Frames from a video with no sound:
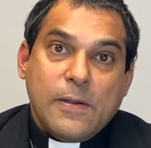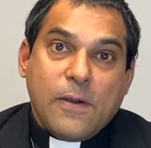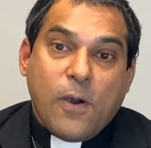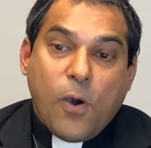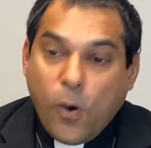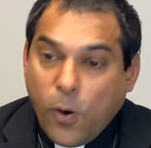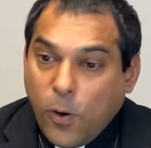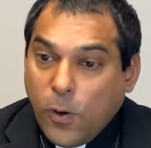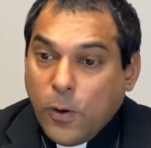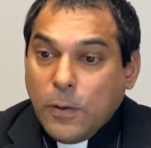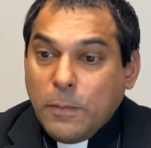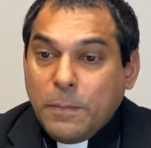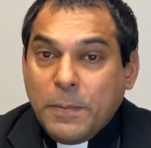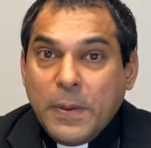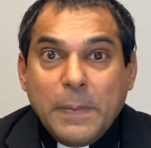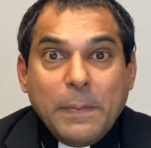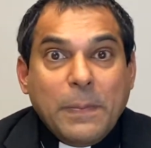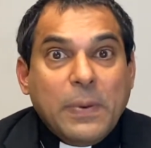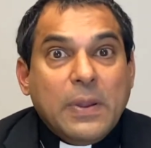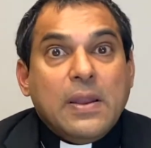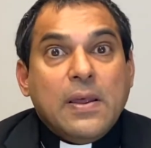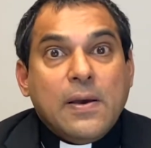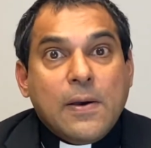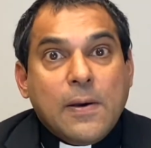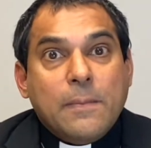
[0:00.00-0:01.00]
All
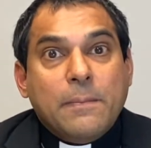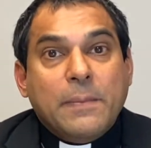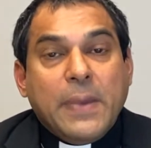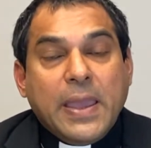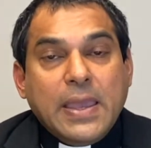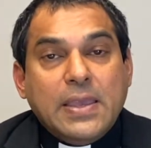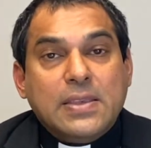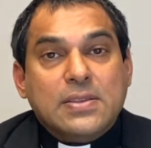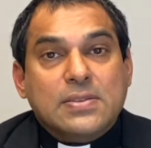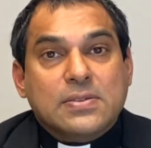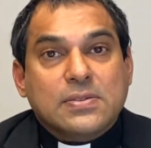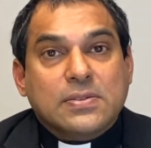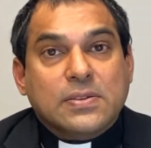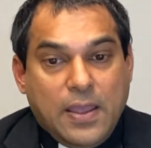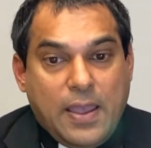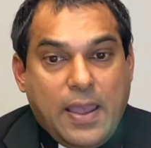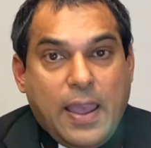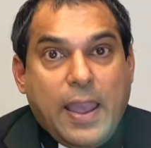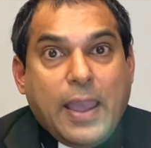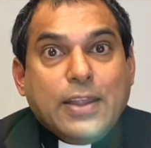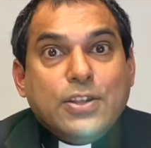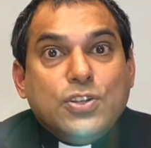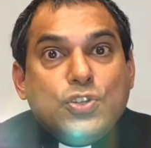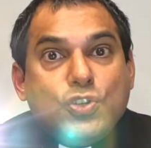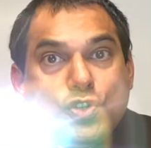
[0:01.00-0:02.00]
people are amazed,
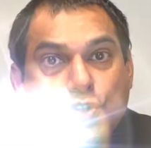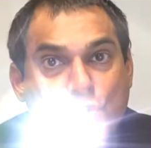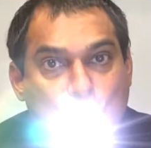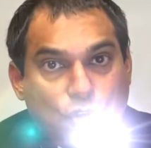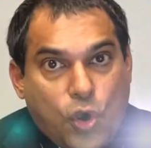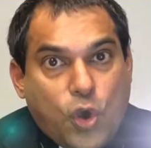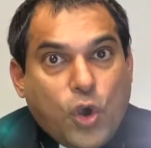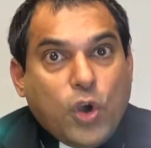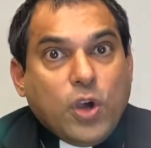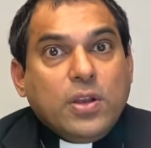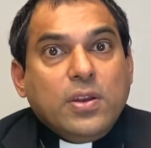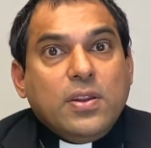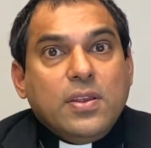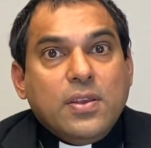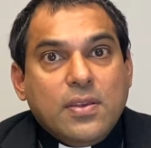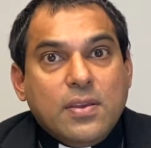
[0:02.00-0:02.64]
and John